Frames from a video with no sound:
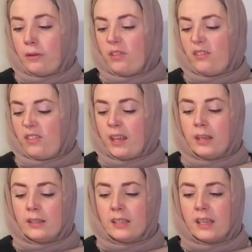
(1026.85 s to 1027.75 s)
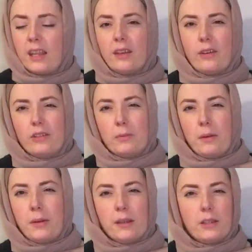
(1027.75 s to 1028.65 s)
both of these together
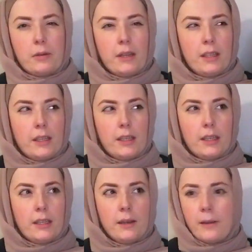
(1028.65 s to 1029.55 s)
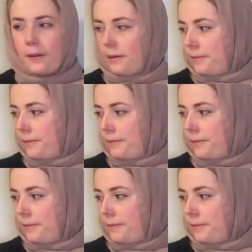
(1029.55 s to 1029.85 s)
cost me about 20.